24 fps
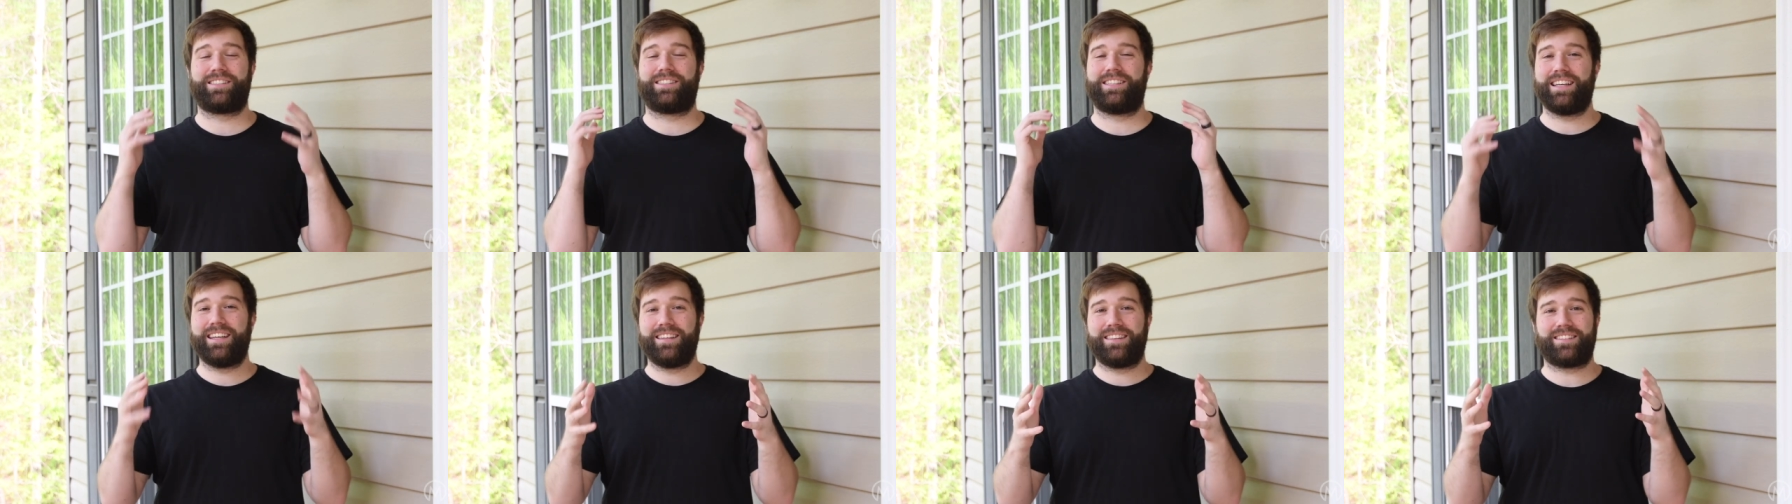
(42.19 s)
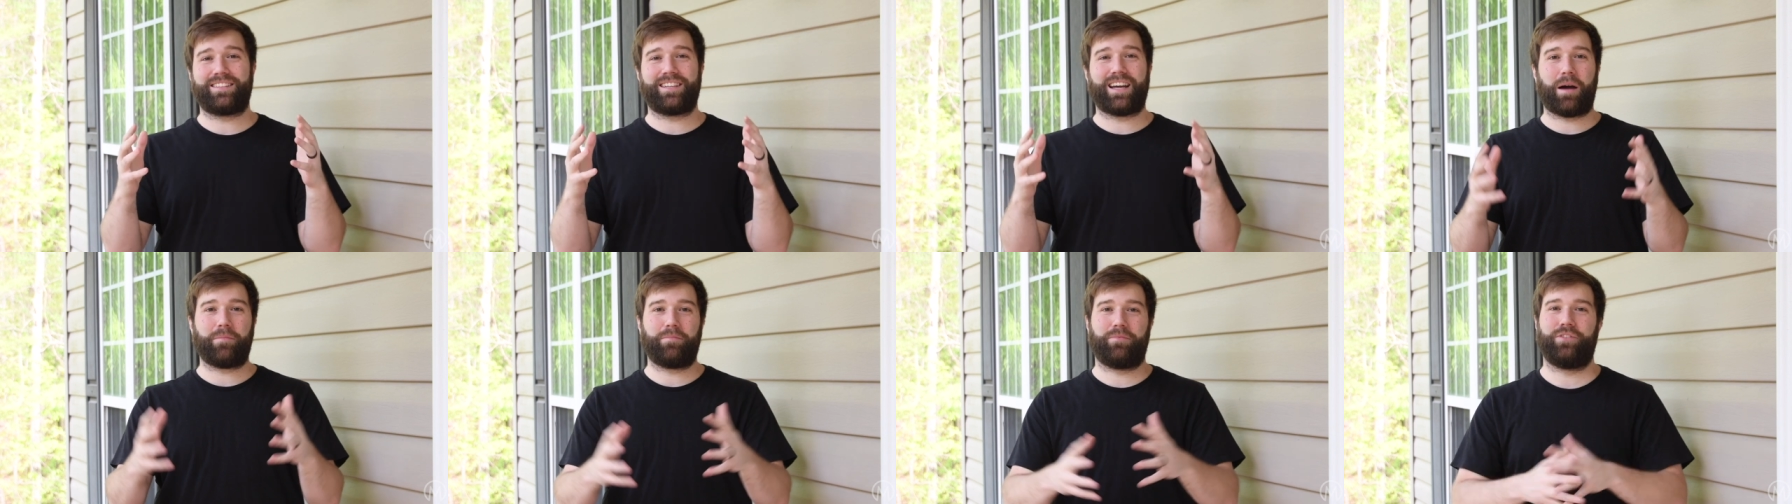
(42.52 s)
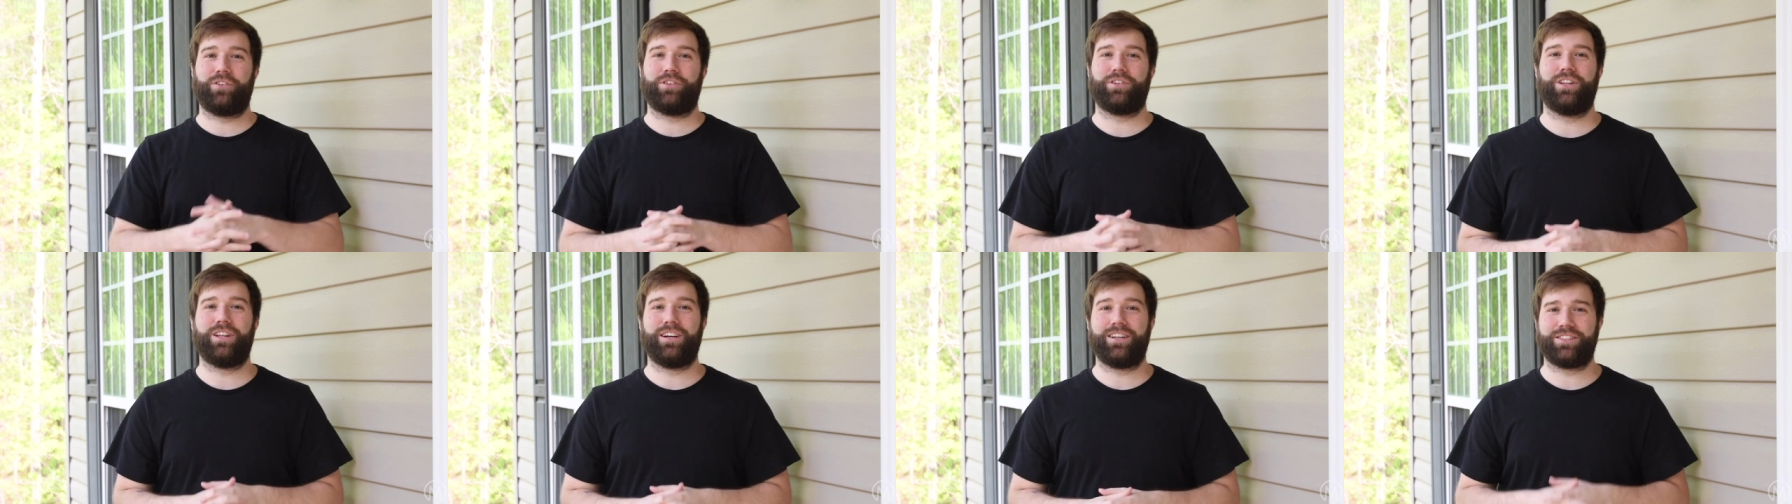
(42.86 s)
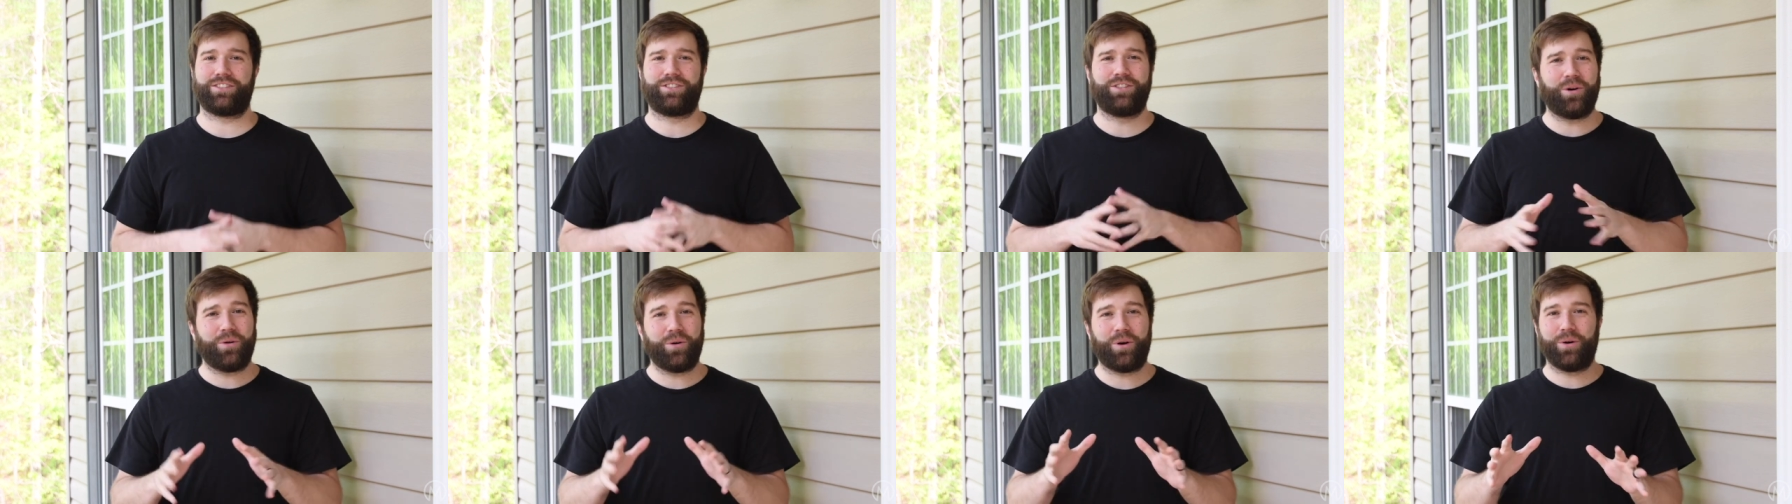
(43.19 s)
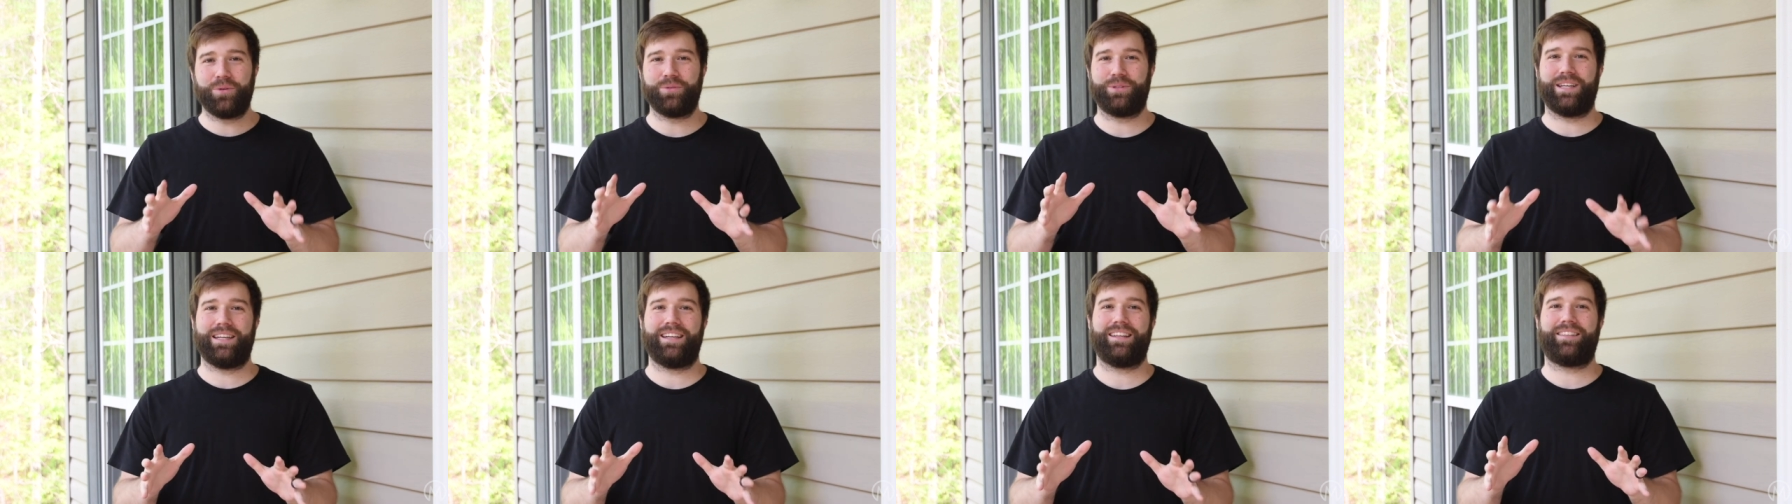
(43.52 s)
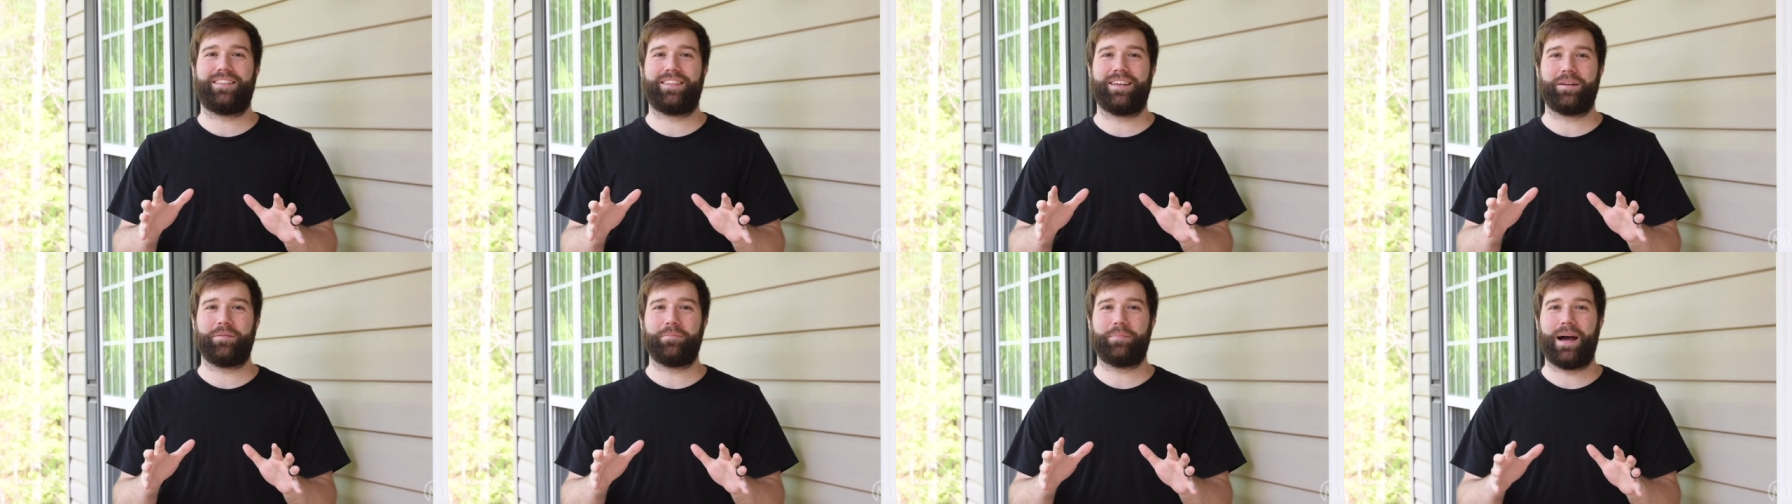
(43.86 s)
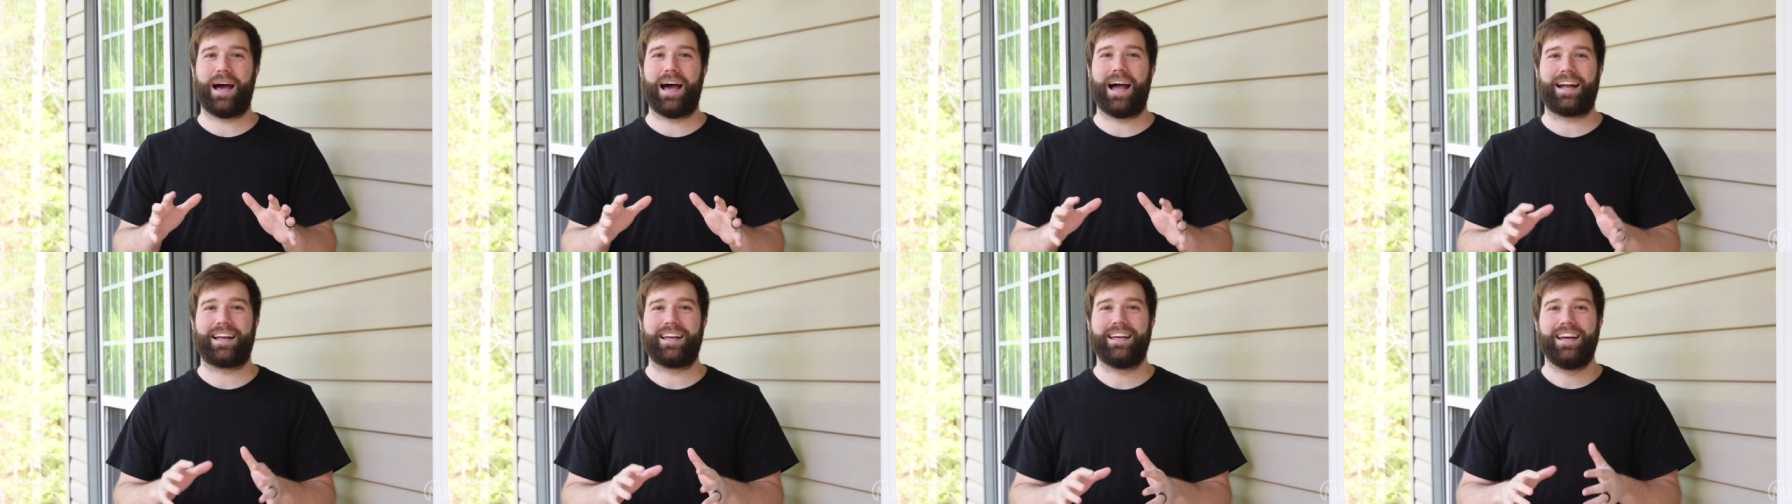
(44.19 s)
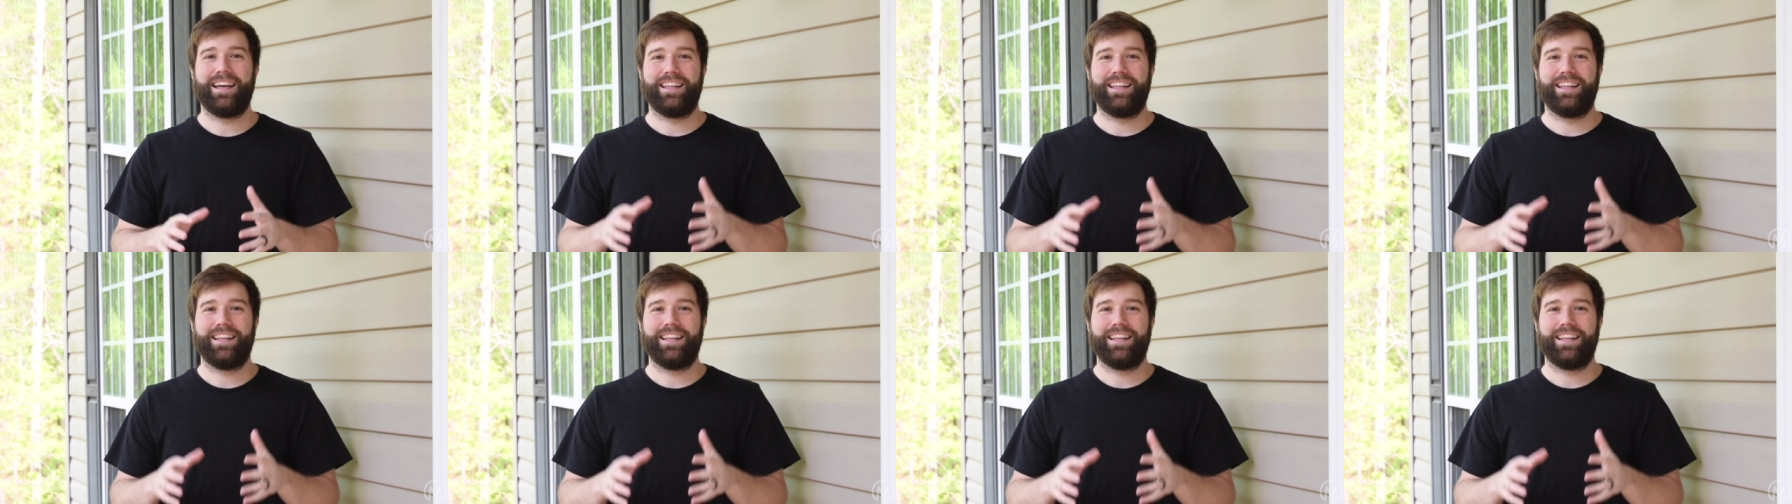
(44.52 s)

sing at the top of your lungs. Don't hold anything back.